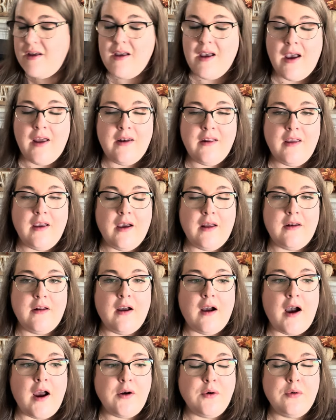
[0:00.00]
and again,
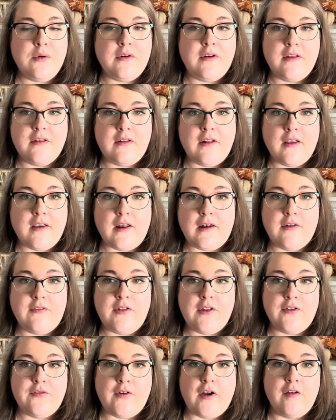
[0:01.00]
I don't dislike any of
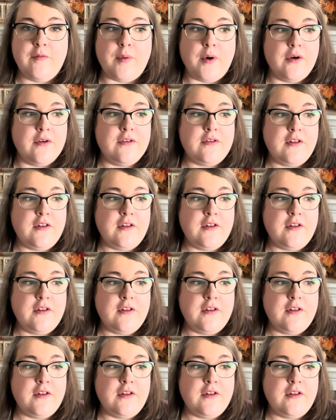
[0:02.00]
these five bars.